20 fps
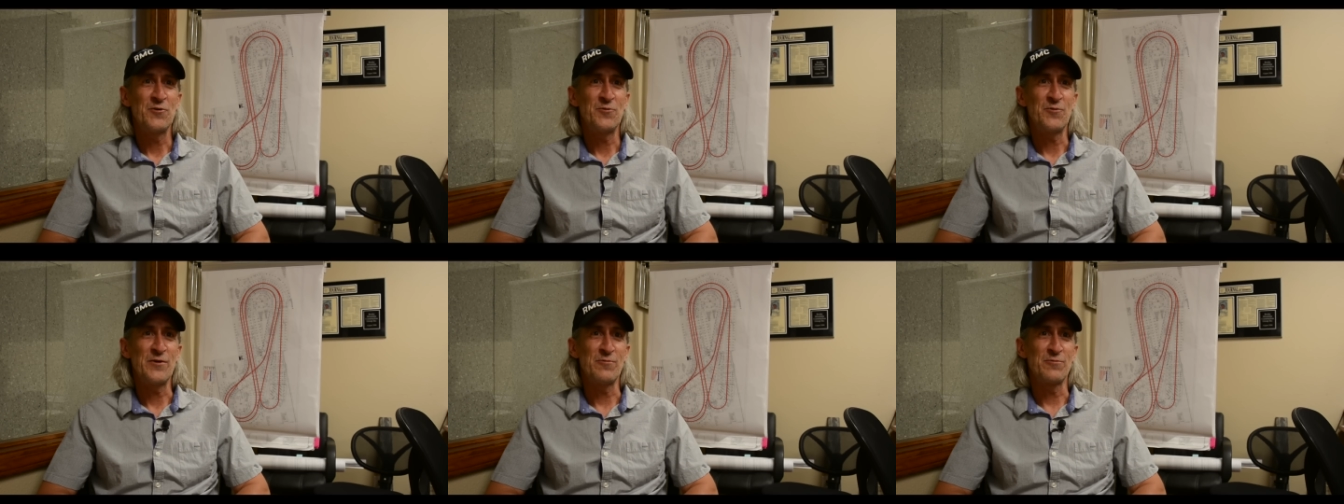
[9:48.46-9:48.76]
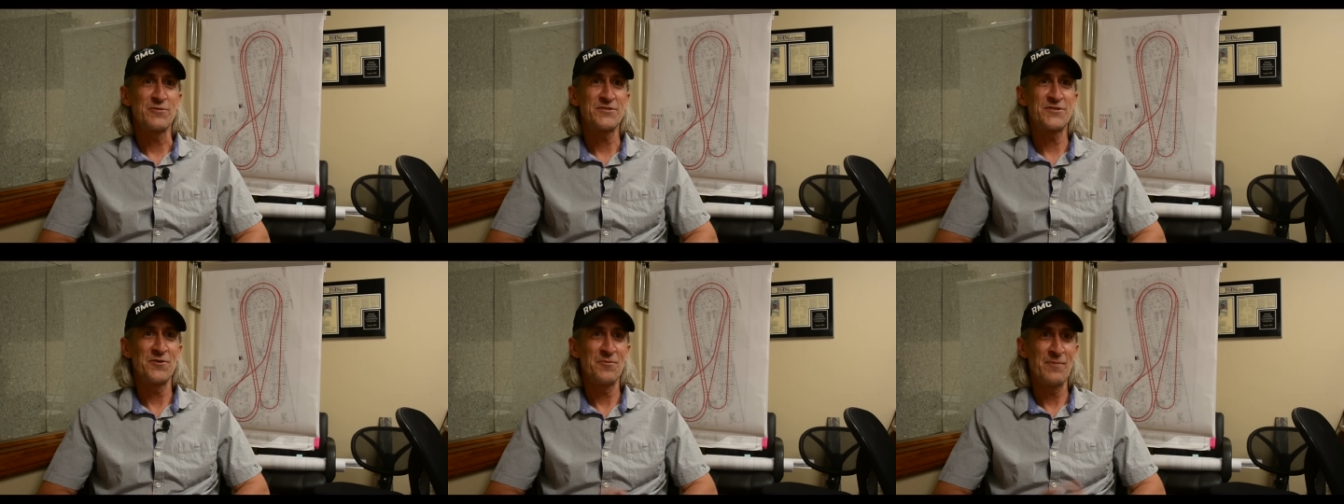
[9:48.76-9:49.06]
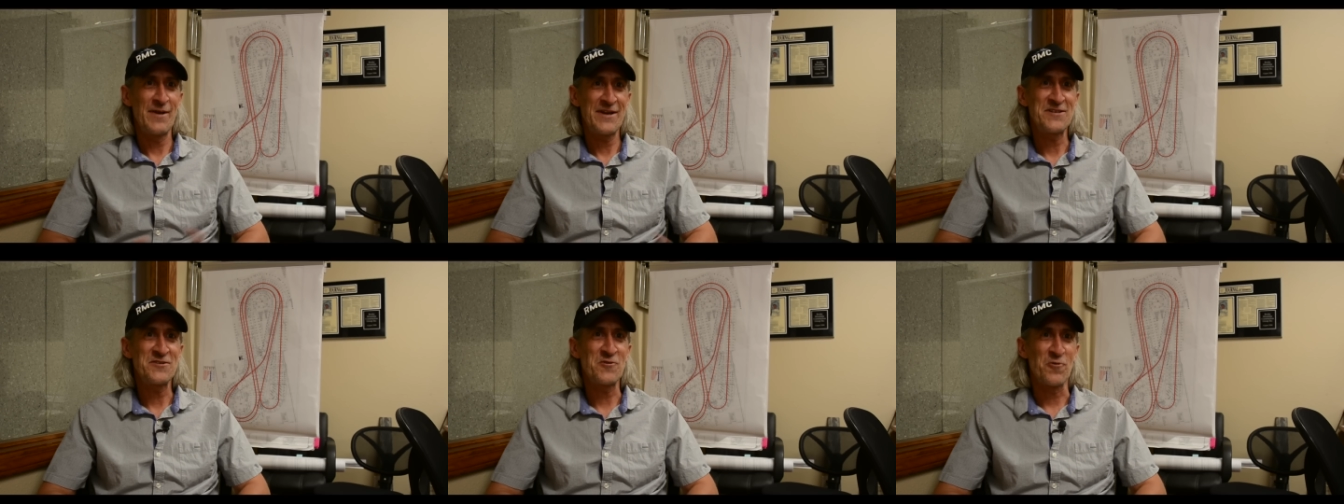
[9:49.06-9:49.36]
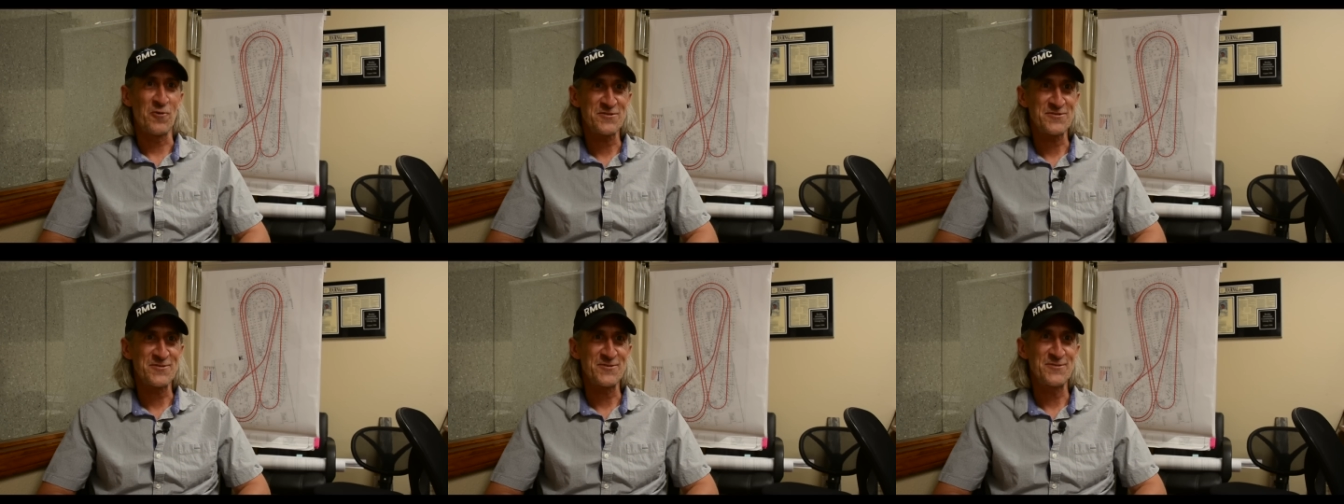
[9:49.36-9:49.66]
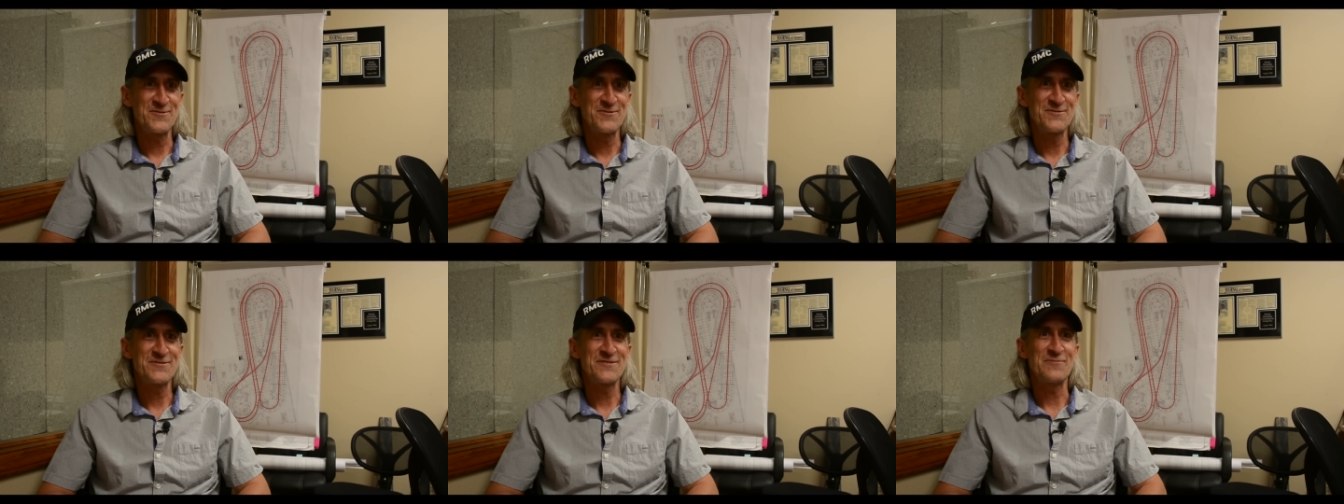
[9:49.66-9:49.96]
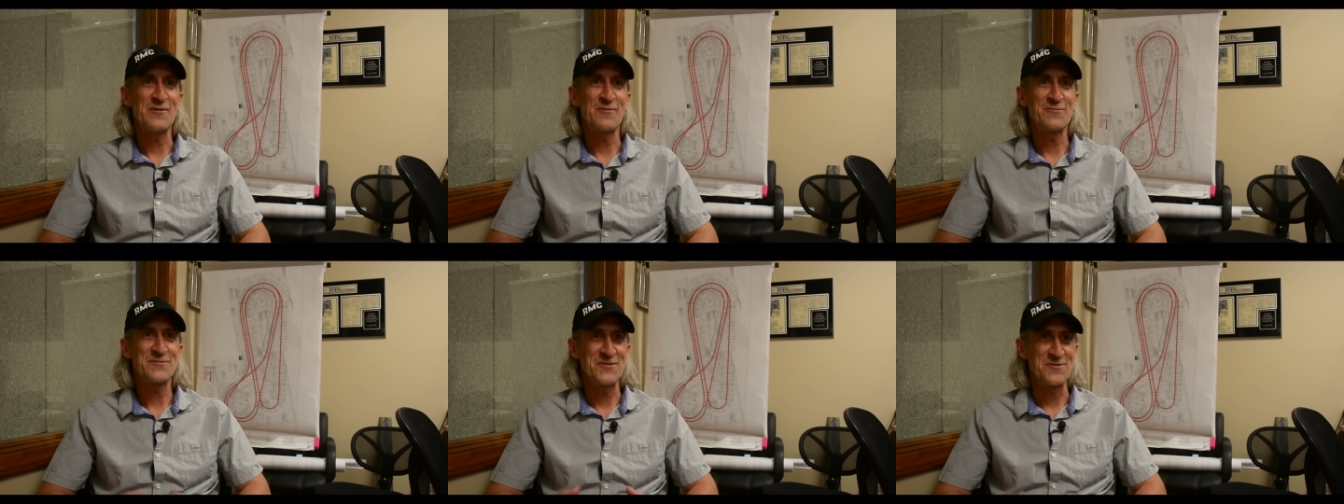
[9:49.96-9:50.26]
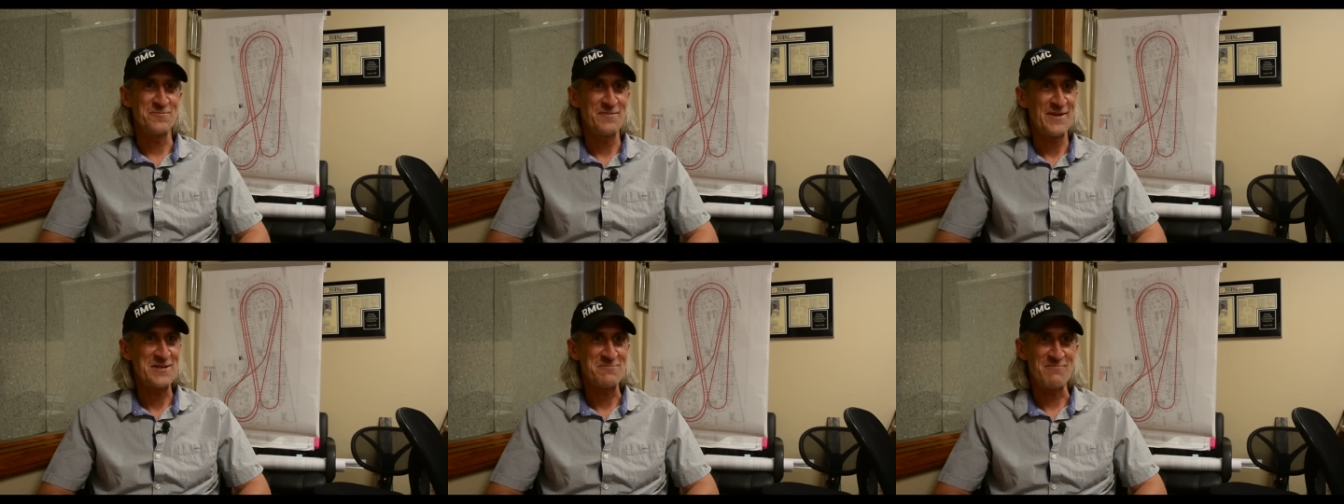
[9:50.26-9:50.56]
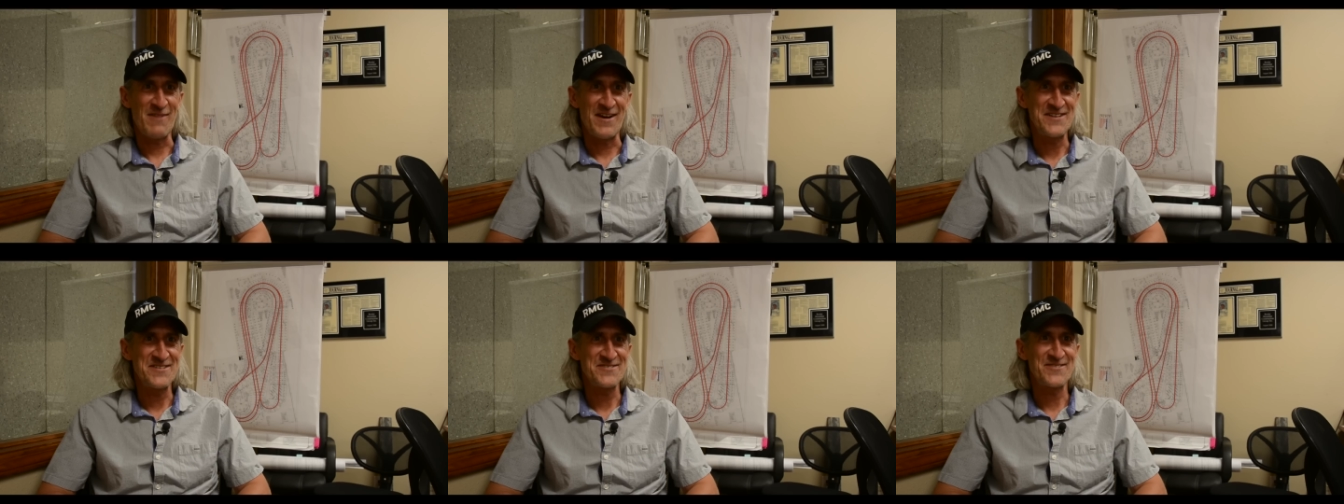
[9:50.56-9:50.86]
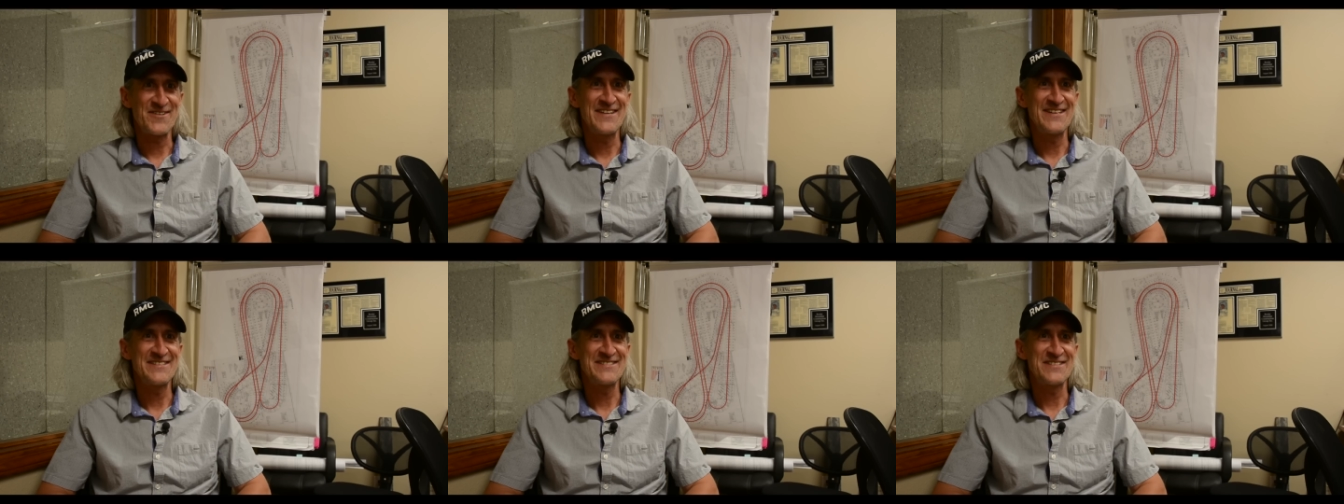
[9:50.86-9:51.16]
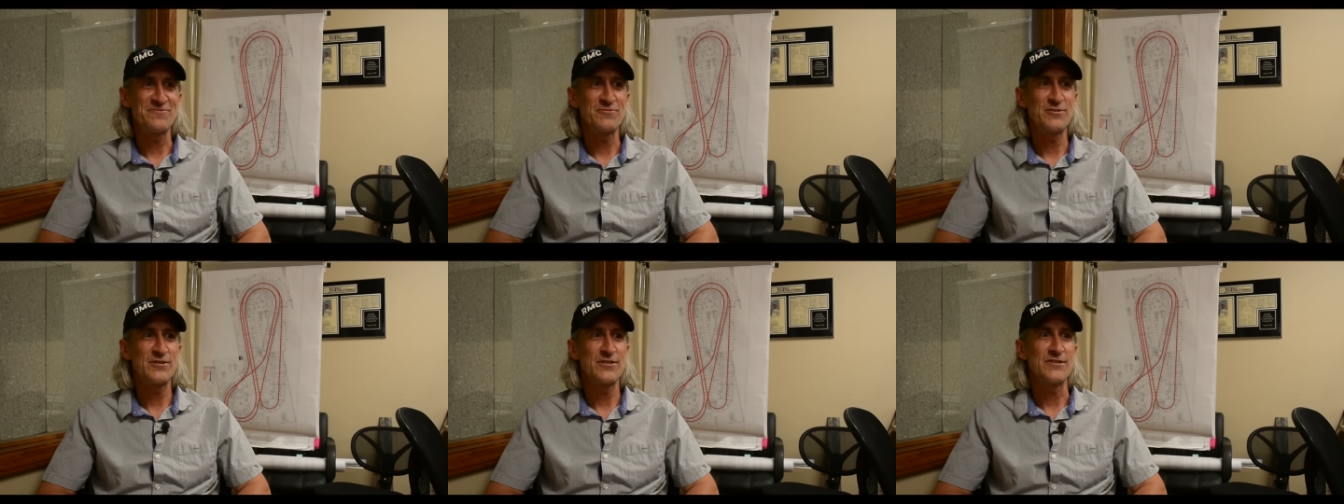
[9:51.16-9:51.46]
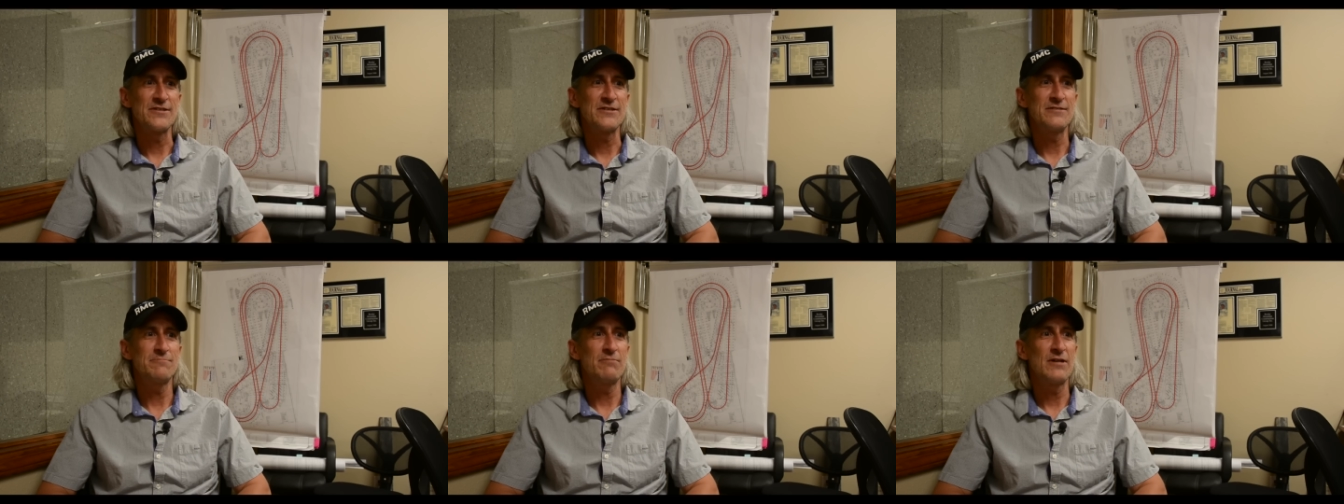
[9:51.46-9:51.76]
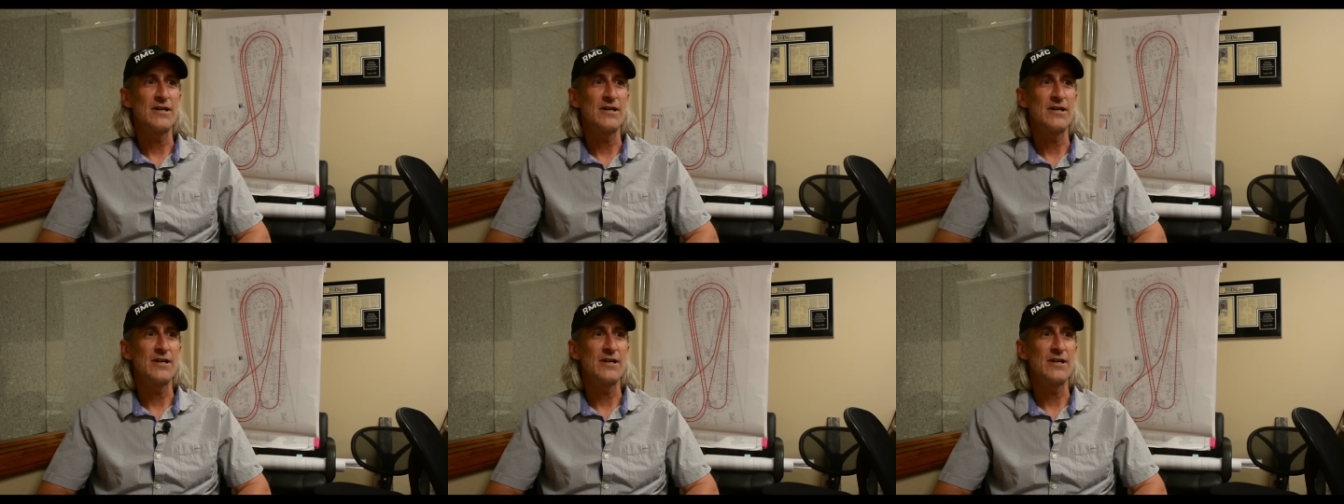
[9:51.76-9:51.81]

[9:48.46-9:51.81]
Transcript: we were still making corkscrews and we were still making mine trains if we could,